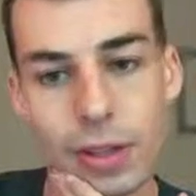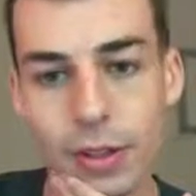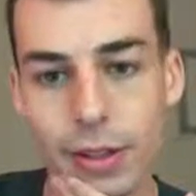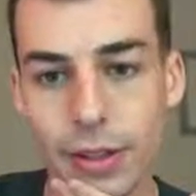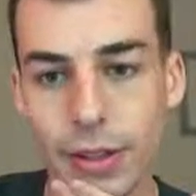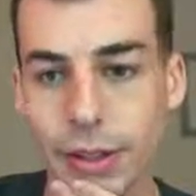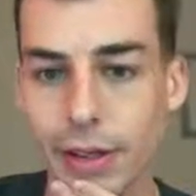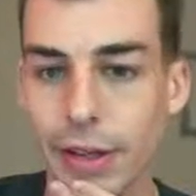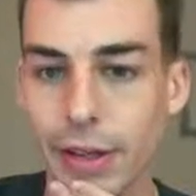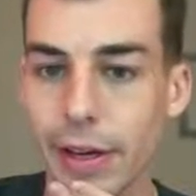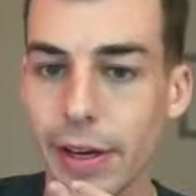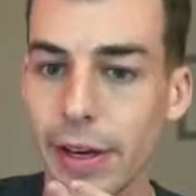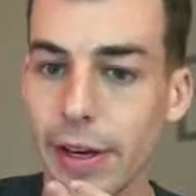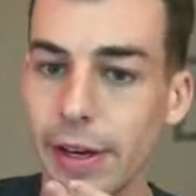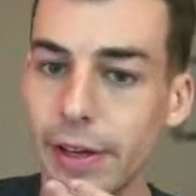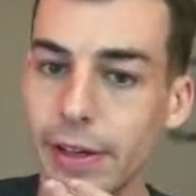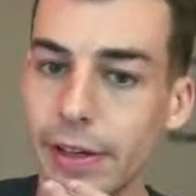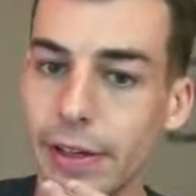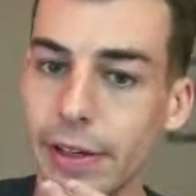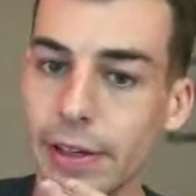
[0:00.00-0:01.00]
Yeah.
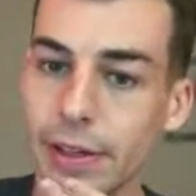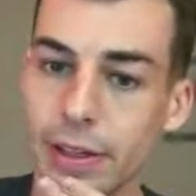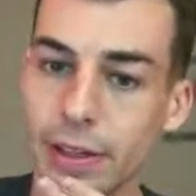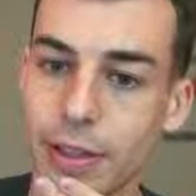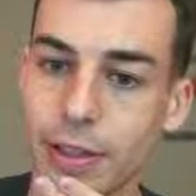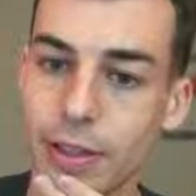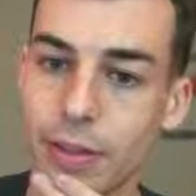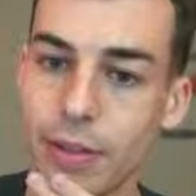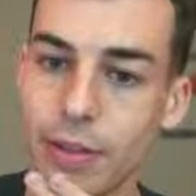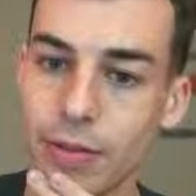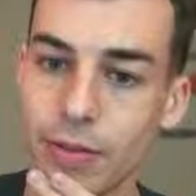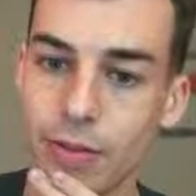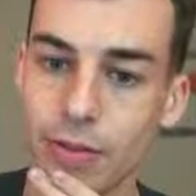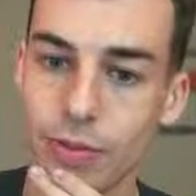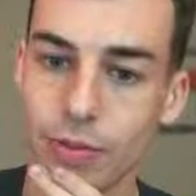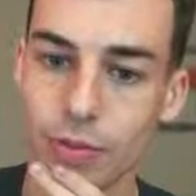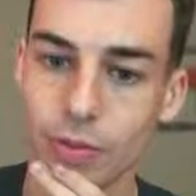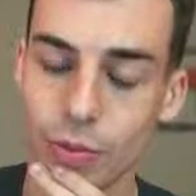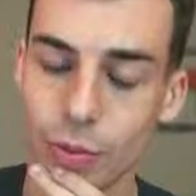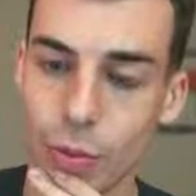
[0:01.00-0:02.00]

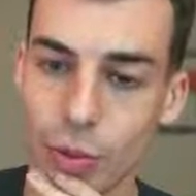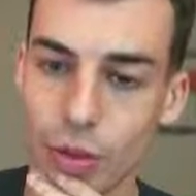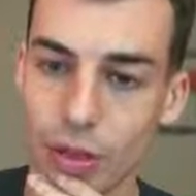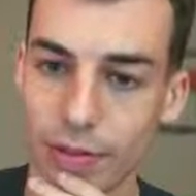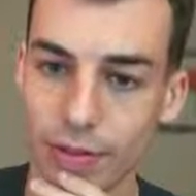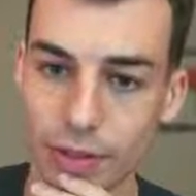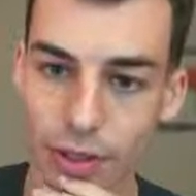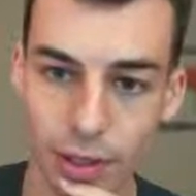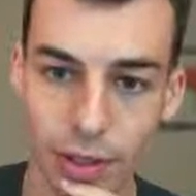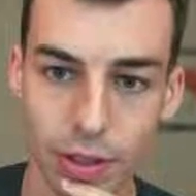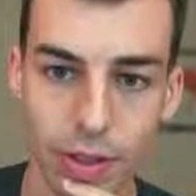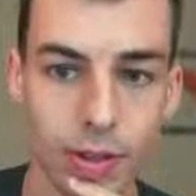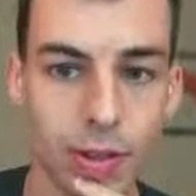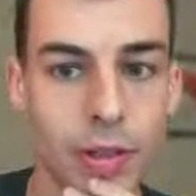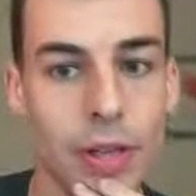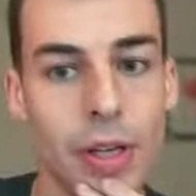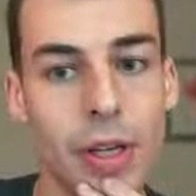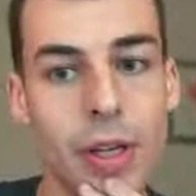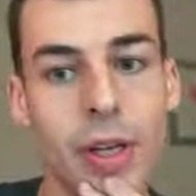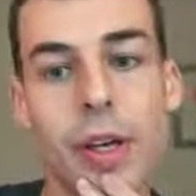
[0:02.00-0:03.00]
We have to,
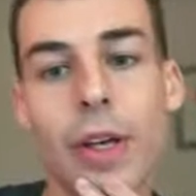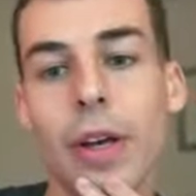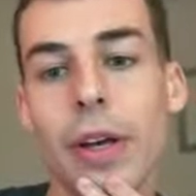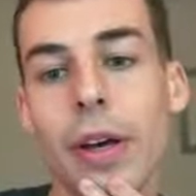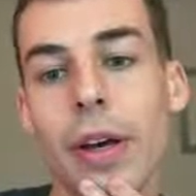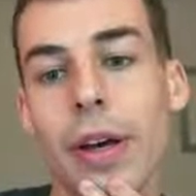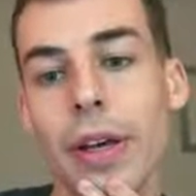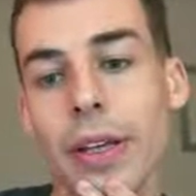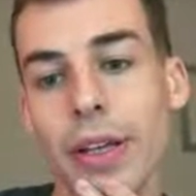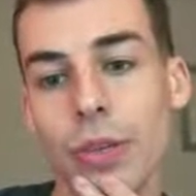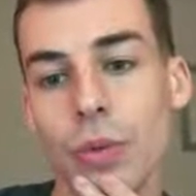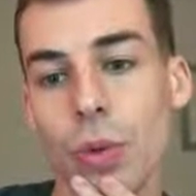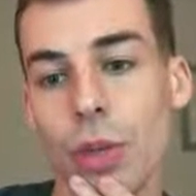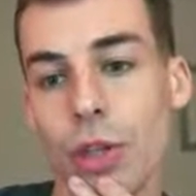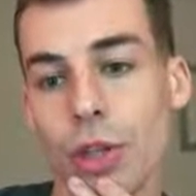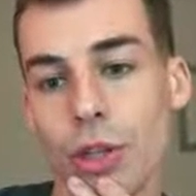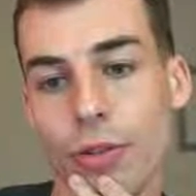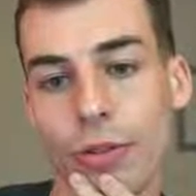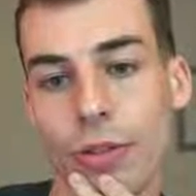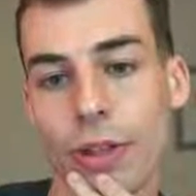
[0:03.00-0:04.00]
I guess,
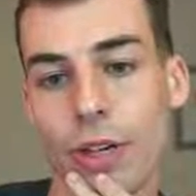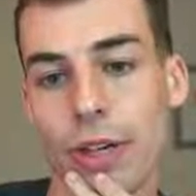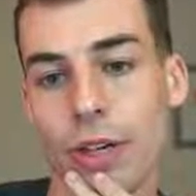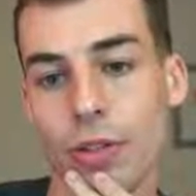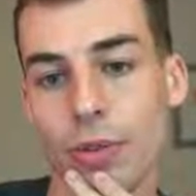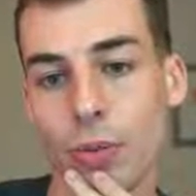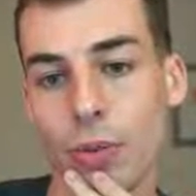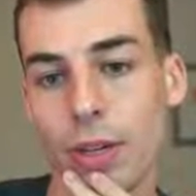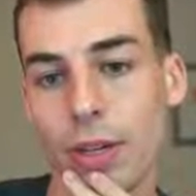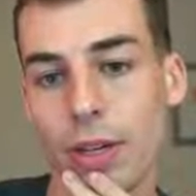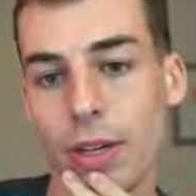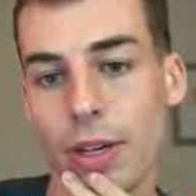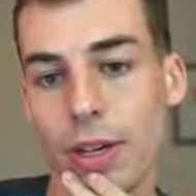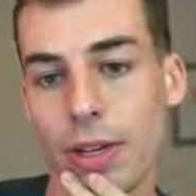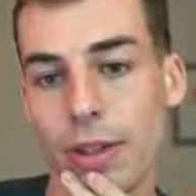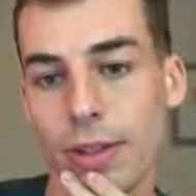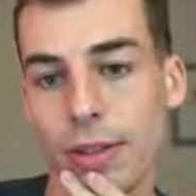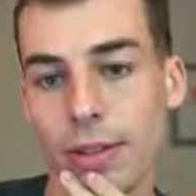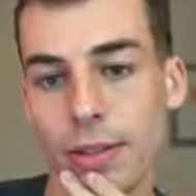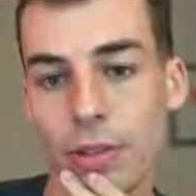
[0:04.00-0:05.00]
watch out for the case when
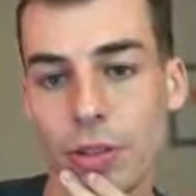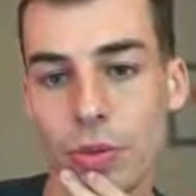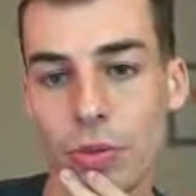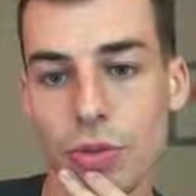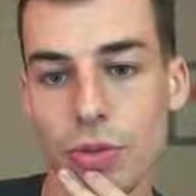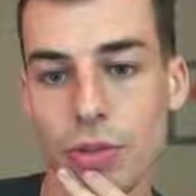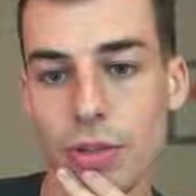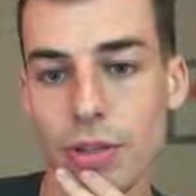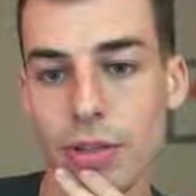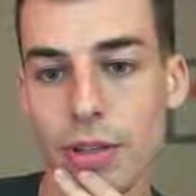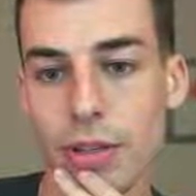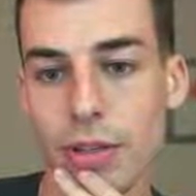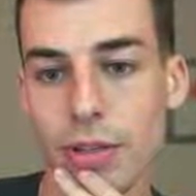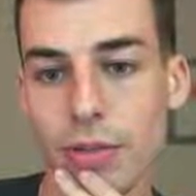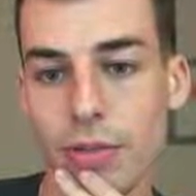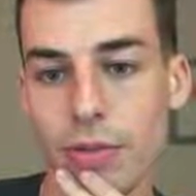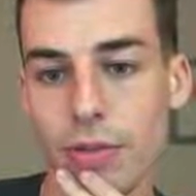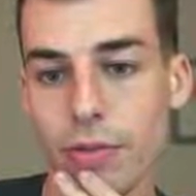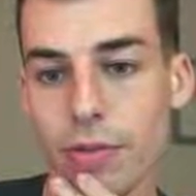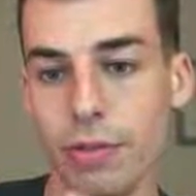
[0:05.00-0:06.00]
anything equals itself.
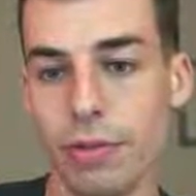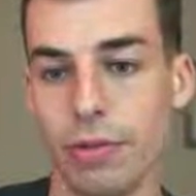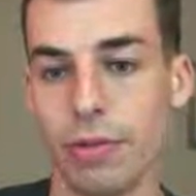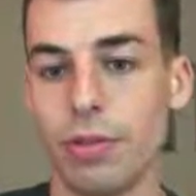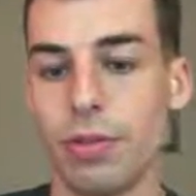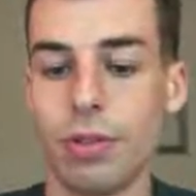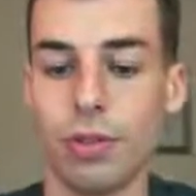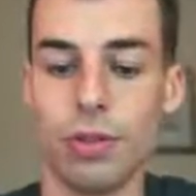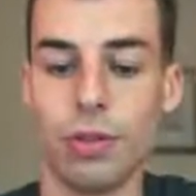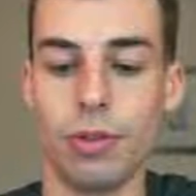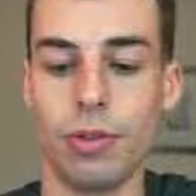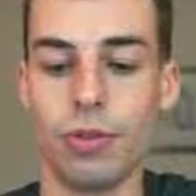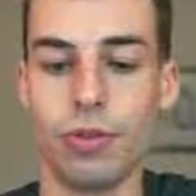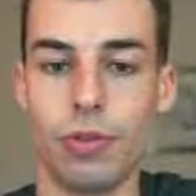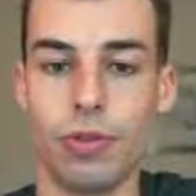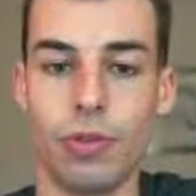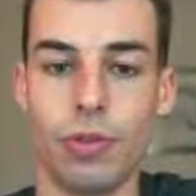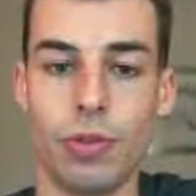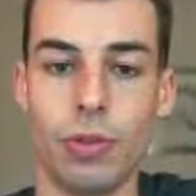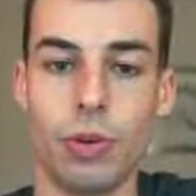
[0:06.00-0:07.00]
So
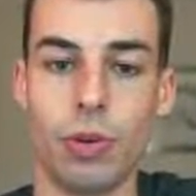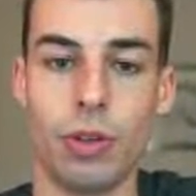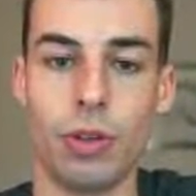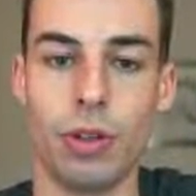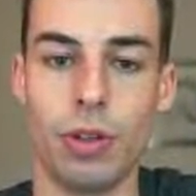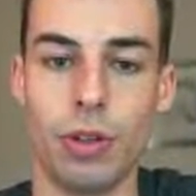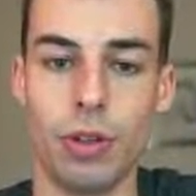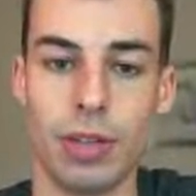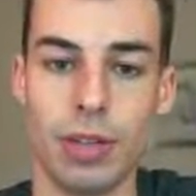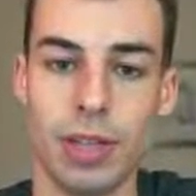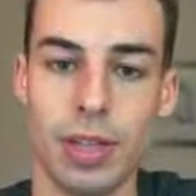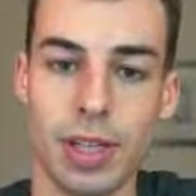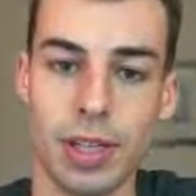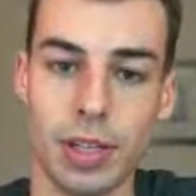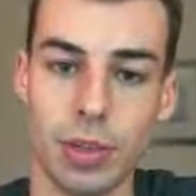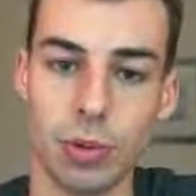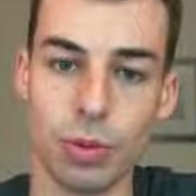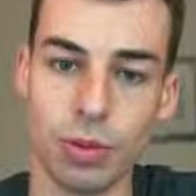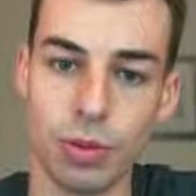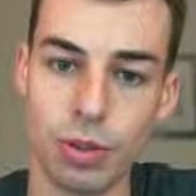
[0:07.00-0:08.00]
for int I
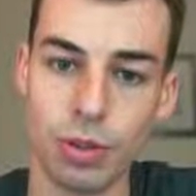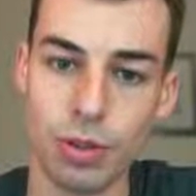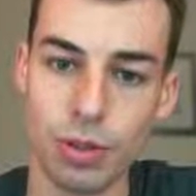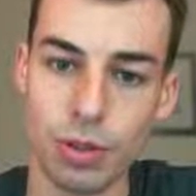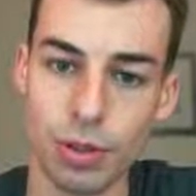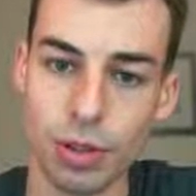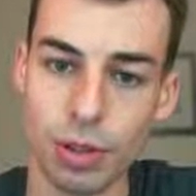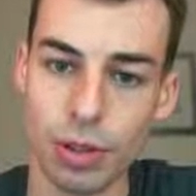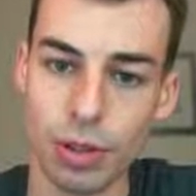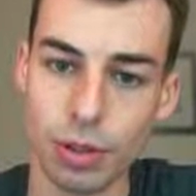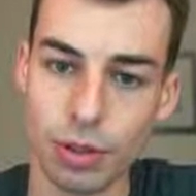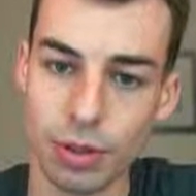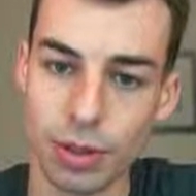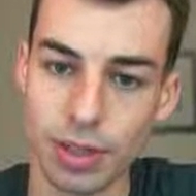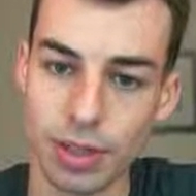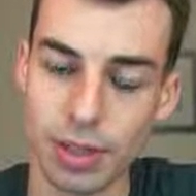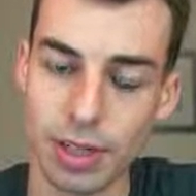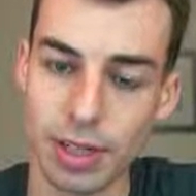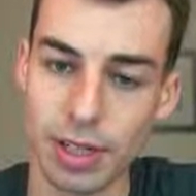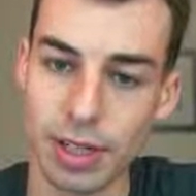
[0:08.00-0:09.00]
equals 0,
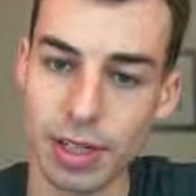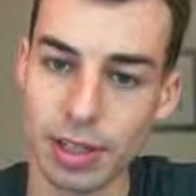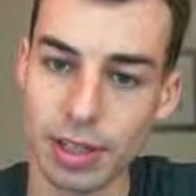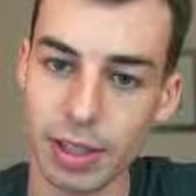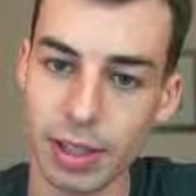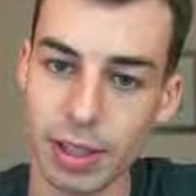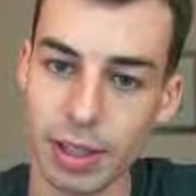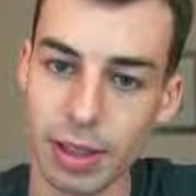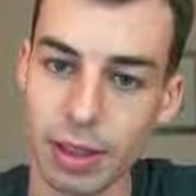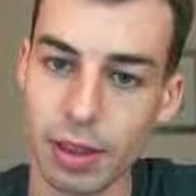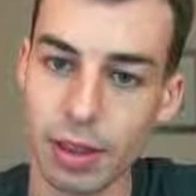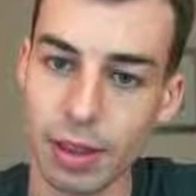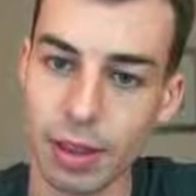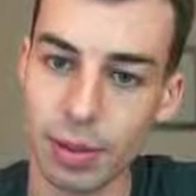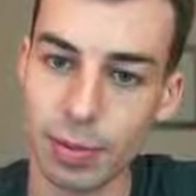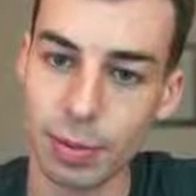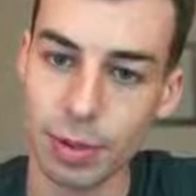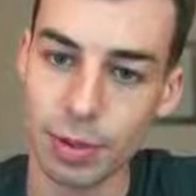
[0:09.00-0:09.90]
less than a.length, I++.